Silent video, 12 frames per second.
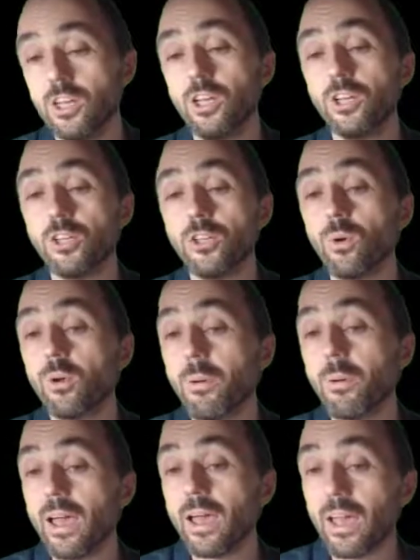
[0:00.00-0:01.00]
you will
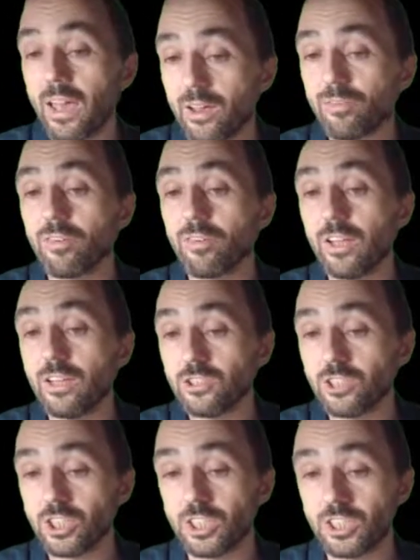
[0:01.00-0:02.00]
buy F and
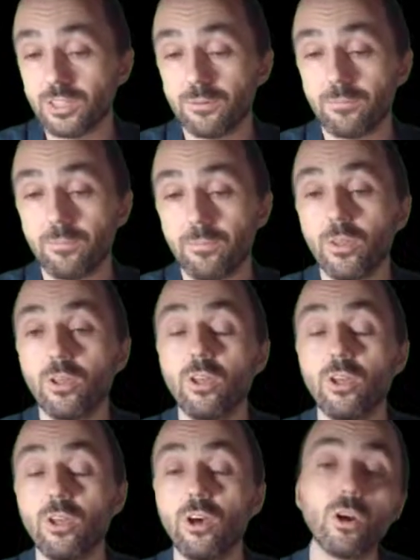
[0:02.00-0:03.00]
G,
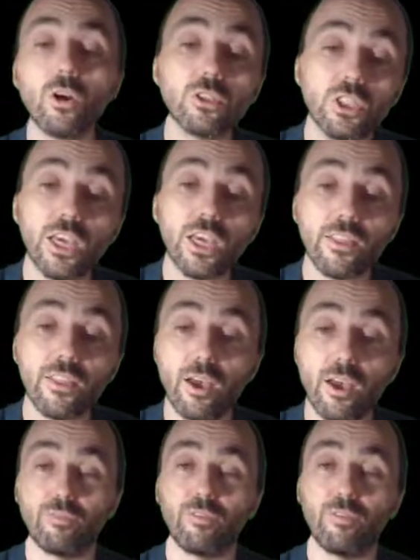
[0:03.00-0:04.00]
or G and
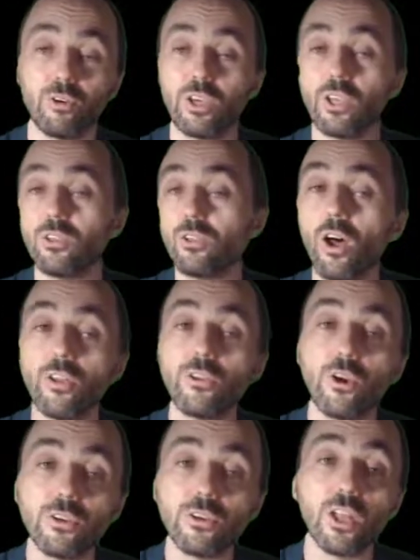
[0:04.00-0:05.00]
F. Okay, the
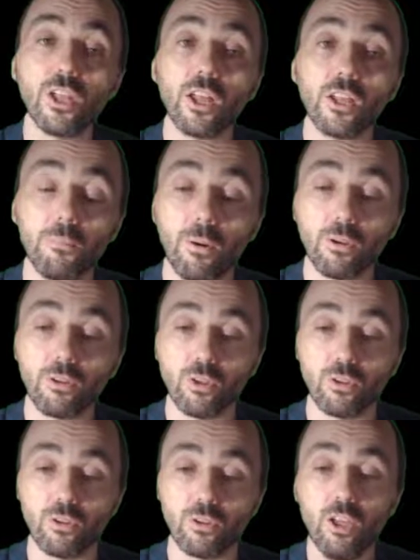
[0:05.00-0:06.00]
order is not important.
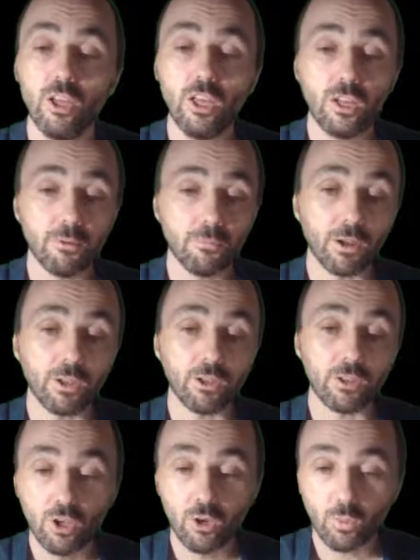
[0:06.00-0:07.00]
But
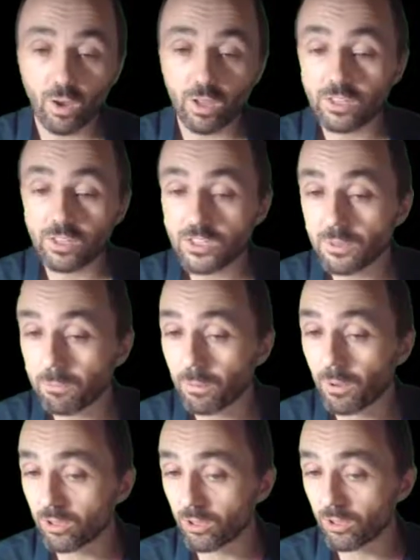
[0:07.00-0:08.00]
what is
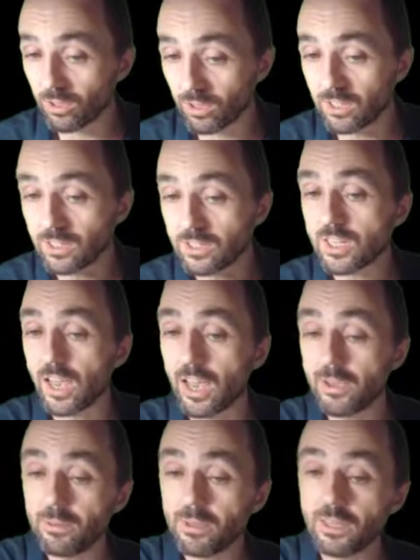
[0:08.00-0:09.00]
important is
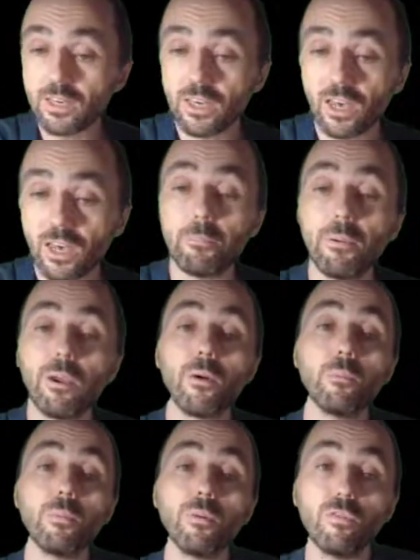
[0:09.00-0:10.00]
AB appear
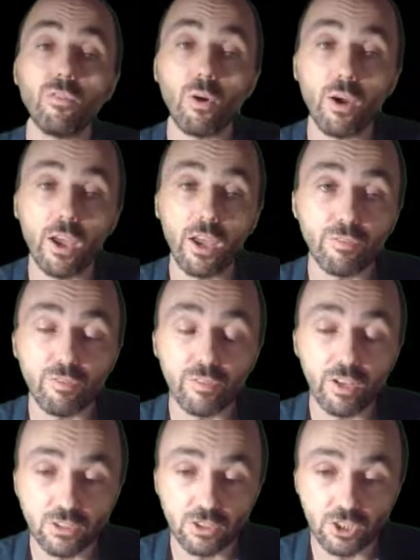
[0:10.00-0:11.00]
before F
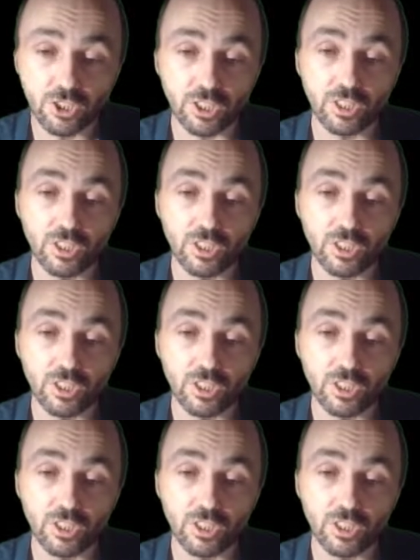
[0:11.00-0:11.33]
and G.